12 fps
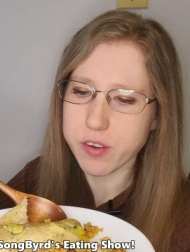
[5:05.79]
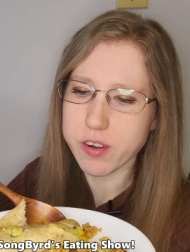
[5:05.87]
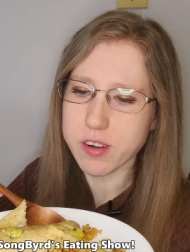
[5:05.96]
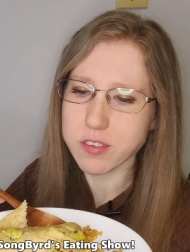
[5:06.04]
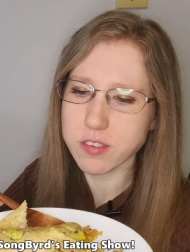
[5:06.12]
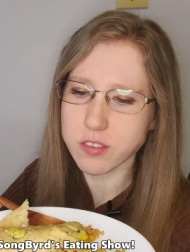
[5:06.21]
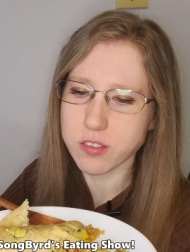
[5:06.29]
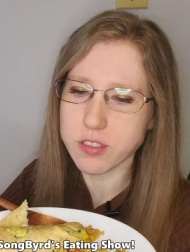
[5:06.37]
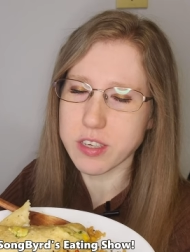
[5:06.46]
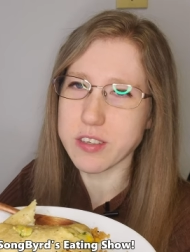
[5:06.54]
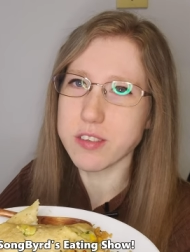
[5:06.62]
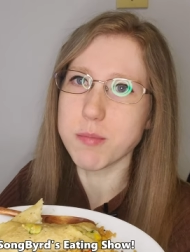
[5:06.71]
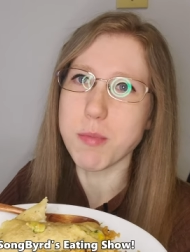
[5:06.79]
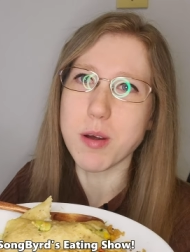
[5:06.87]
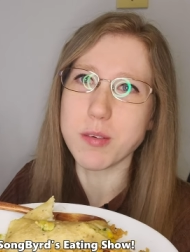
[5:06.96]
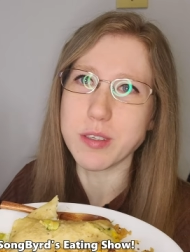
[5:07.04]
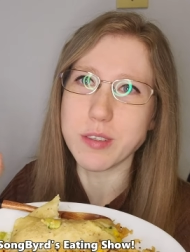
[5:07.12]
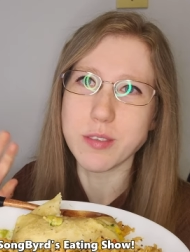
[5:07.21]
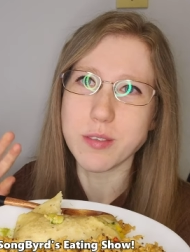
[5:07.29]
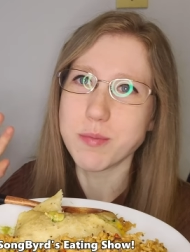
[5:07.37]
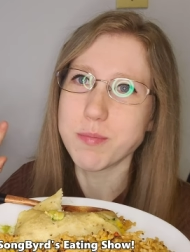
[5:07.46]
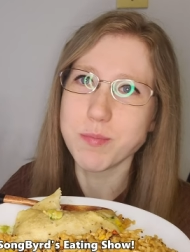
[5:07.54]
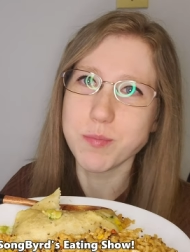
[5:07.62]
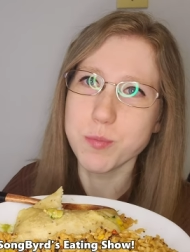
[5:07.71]
can't just eat tamales
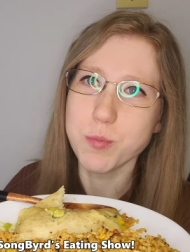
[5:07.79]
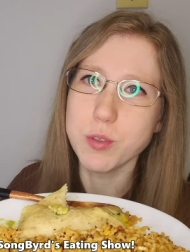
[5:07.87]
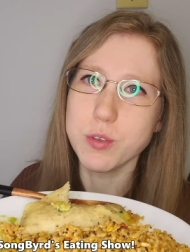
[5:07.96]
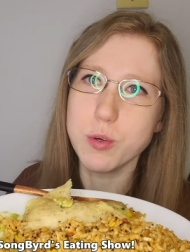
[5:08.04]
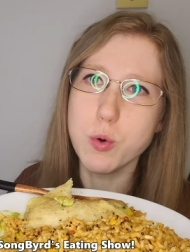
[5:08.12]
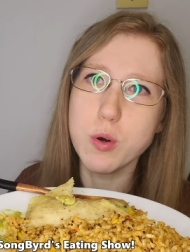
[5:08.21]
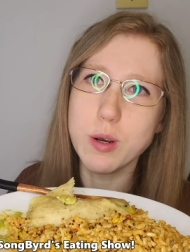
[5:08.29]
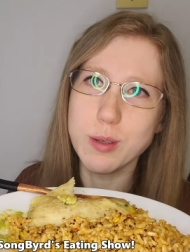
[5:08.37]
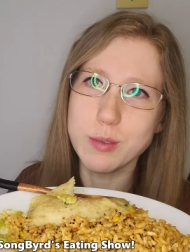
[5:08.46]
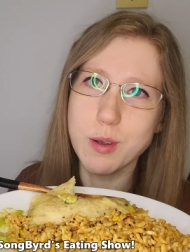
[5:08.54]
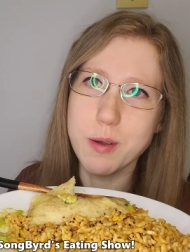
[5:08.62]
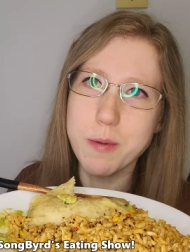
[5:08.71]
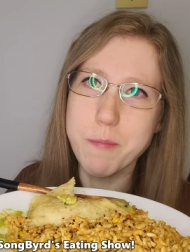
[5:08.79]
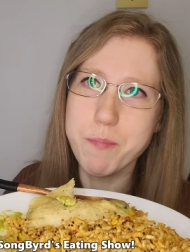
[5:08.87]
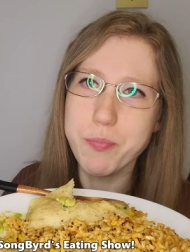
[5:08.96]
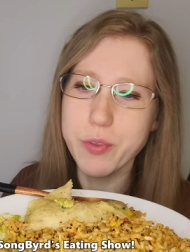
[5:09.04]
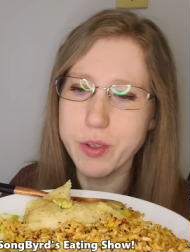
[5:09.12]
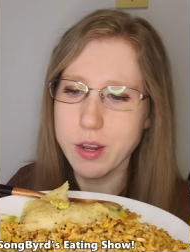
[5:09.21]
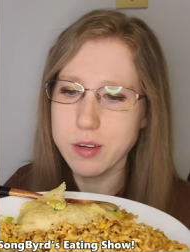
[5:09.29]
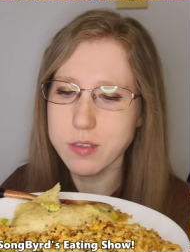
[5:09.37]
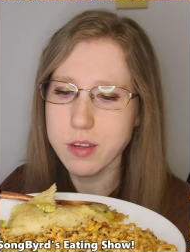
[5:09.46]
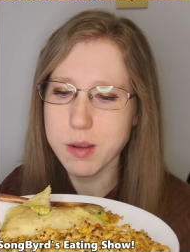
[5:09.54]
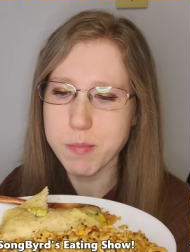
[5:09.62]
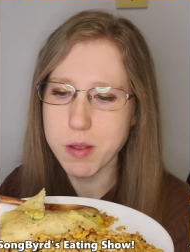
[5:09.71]
with the cornhusk on them. You gotta
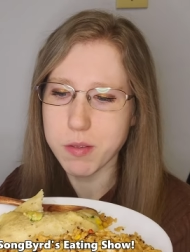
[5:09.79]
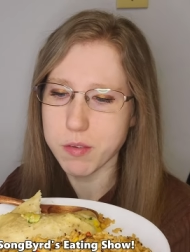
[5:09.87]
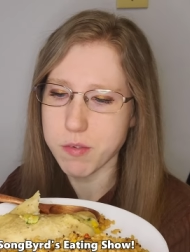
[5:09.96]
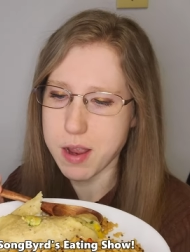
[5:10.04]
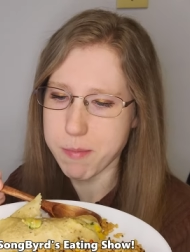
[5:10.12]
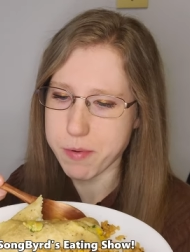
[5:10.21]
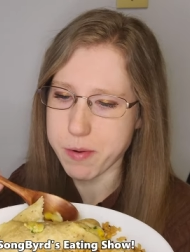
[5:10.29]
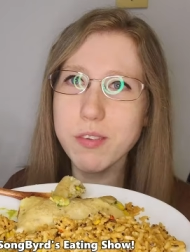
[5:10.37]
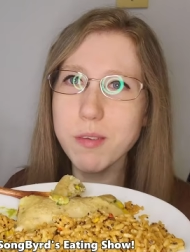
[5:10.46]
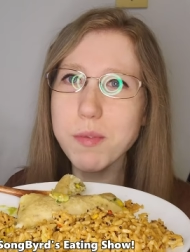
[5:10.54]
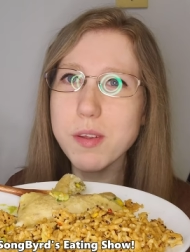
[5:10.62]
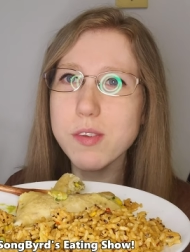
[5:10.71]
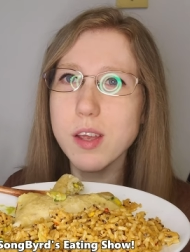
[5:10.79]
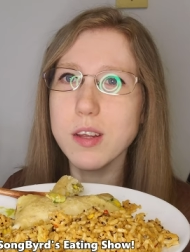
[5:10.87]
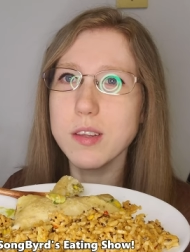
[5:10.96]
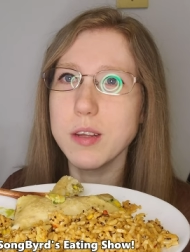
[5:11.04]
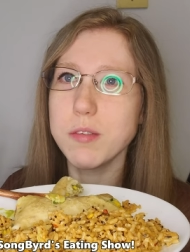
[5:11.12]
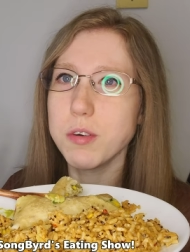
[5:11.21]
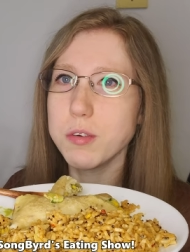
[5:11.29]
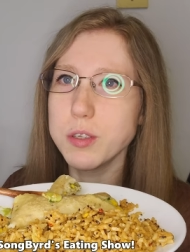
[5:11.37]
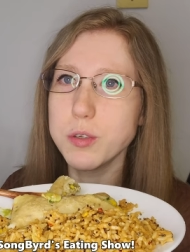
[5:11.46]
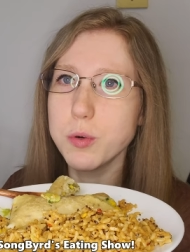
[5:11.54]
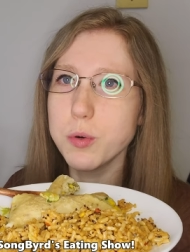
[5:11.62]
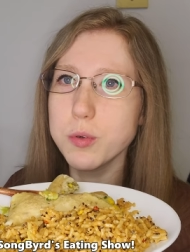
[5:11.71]
take them out of the wrapper. Sometimes kind of like really
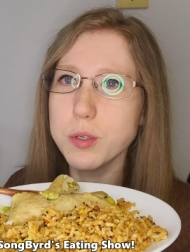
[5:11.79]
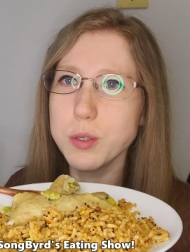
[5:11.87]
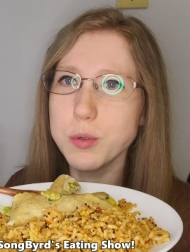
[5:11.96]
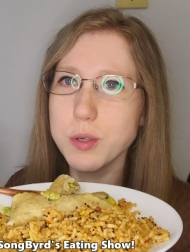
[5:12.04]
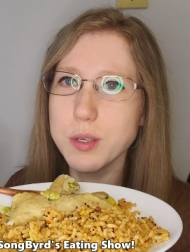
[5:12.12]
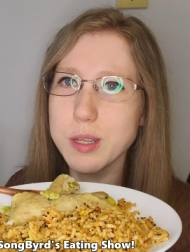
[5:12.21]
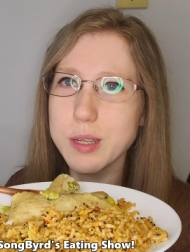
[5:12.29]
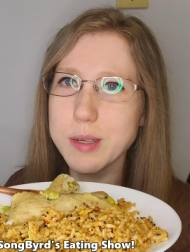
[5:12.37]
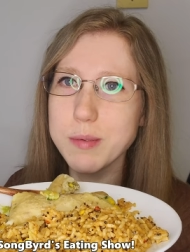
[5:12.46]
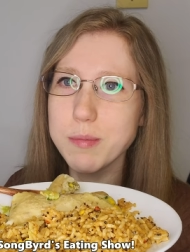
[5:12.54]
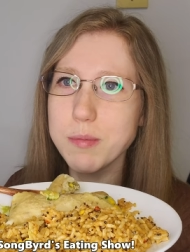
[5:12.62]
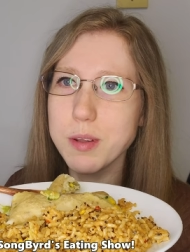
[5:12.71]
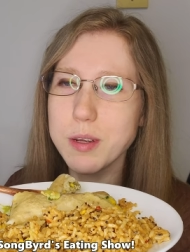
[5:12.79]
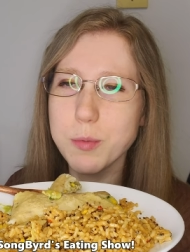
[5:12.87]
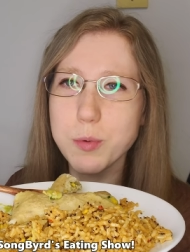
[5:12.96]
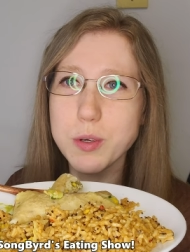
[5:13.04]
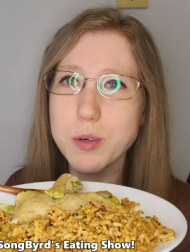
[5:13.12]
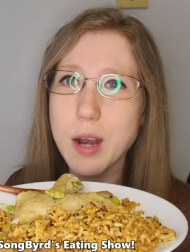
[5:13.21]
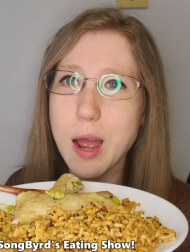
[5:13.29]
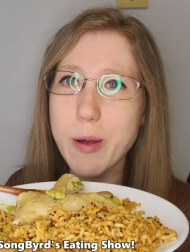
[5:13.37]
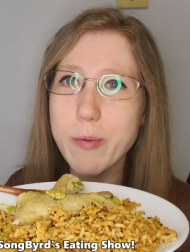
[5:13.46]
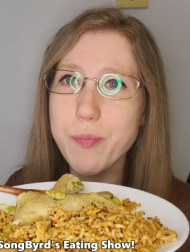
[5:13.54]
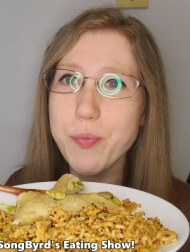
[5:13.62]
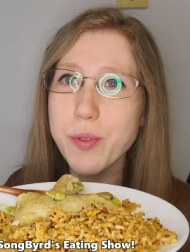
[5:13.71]
cool you can eat, like when you're
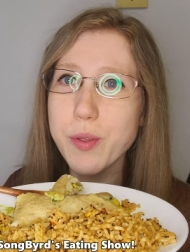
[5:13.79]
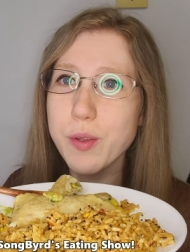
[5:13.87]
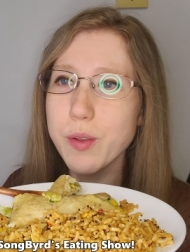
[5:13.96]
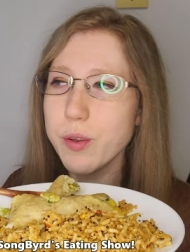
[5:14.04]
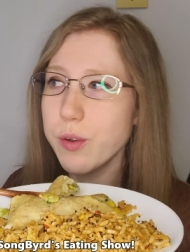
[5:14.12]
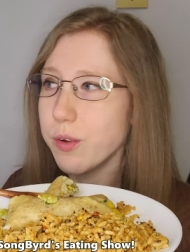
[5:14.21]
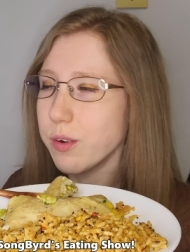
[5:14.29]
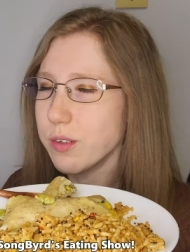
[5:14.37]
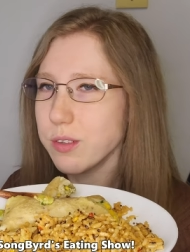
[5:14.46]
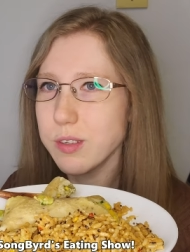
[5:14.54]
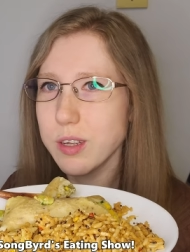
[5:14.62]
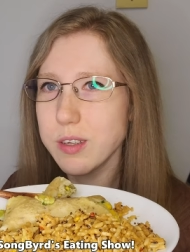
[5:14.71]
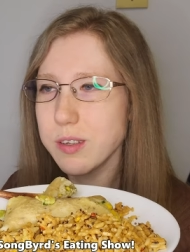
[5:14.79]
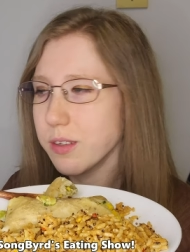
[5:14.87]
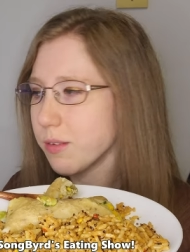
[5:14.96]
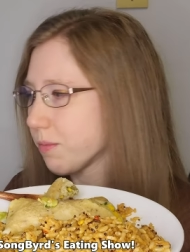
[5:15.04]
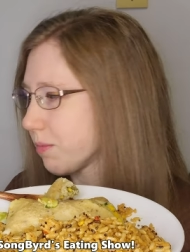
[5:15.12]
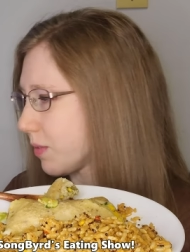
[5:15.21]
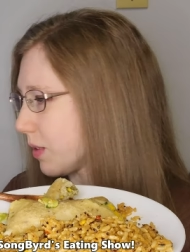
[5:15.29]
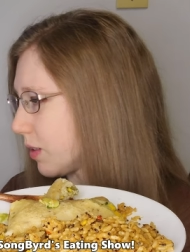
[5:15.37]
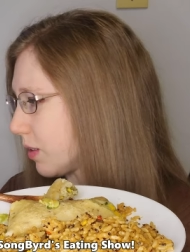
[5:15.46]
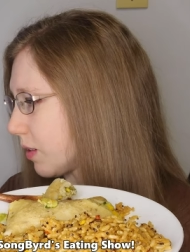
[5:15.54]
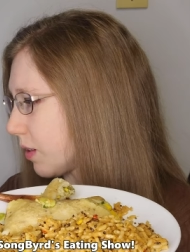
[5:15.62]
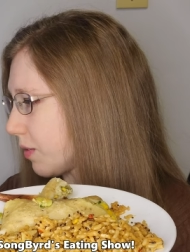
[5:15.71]
out, you can just take it in
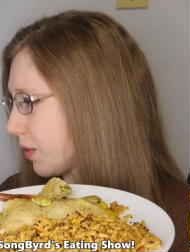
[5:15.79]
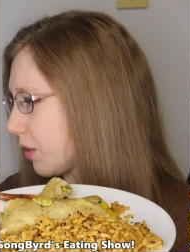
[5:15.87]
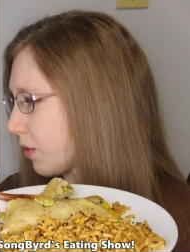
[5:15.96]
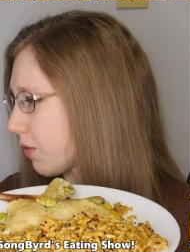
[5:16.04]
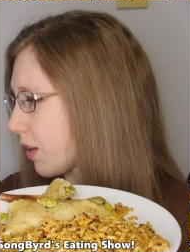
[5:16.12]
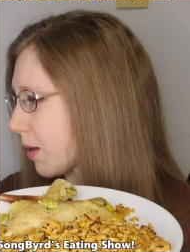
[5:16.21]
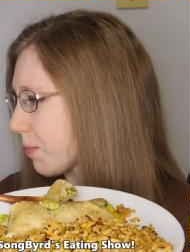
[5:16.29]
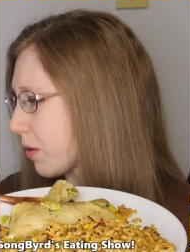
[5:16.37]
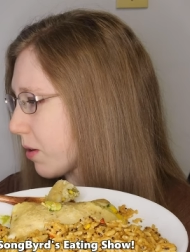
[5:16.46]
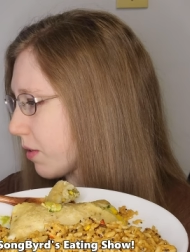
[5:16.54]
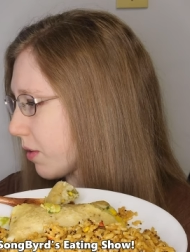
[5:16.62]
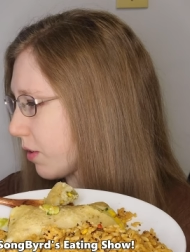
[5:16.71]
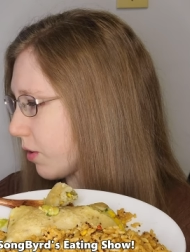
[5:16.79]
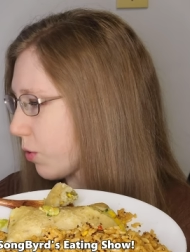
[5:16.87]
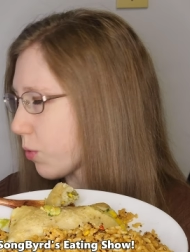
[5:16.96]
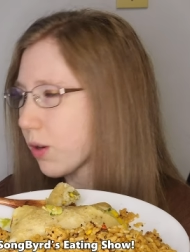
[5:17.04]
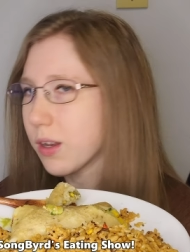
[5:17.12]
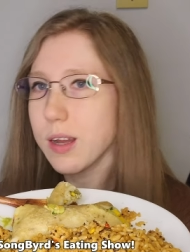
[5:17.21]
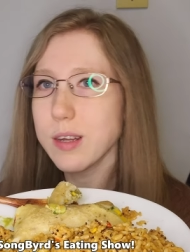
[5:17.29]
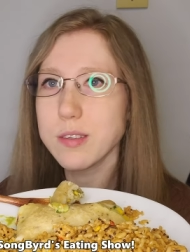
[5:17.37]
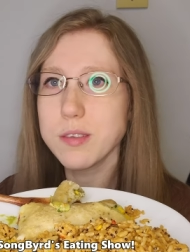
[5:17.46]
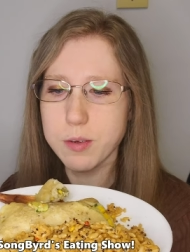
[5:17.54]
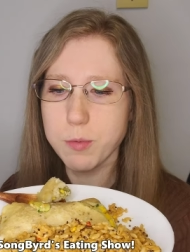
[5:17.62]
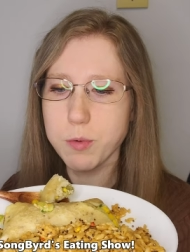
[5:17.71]
a, its wrapper and the corn
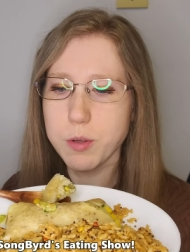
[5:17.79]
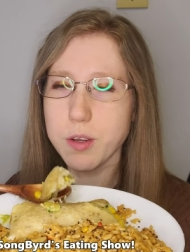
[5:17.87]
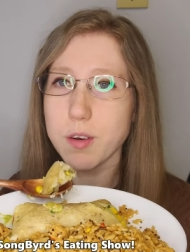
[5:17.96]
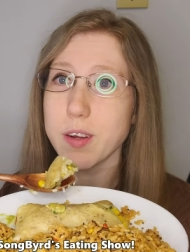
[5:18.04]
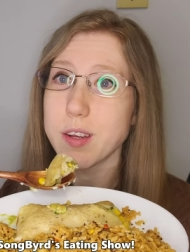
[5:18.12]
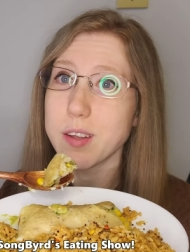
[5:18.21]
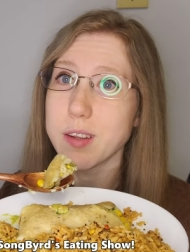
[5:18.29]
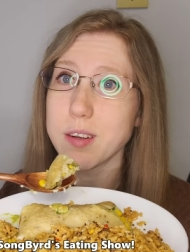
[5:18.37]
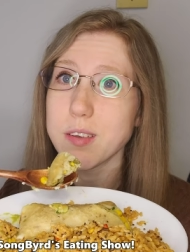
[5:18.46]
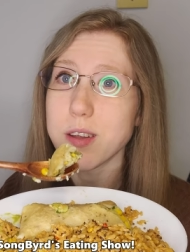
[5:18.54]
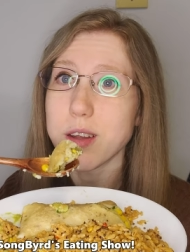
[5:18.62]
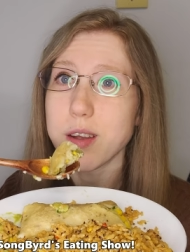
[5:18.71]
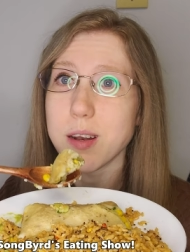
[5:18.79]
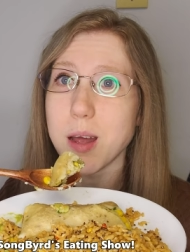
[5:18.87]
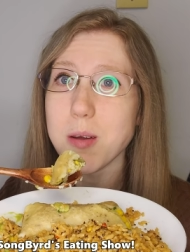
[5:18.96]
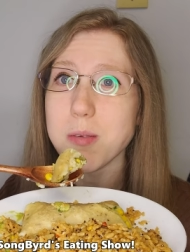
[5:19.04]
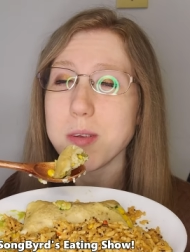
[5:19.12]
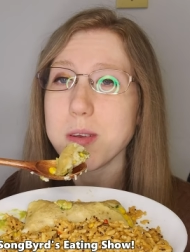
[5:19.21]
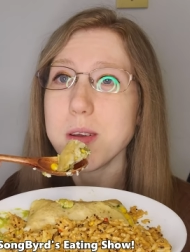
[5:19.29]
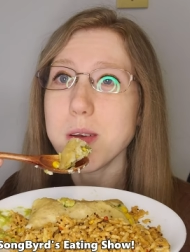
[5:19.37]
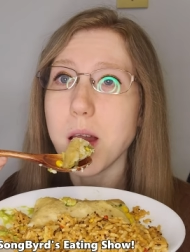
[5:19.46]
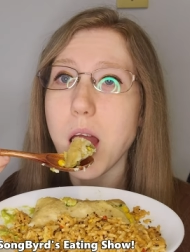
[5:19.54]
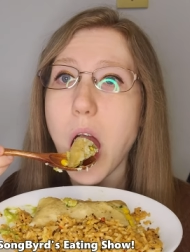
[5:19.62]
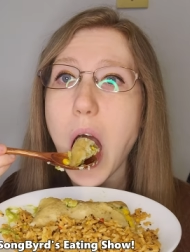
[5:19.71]
husk. When you get ready to eat it, take it out and eat it.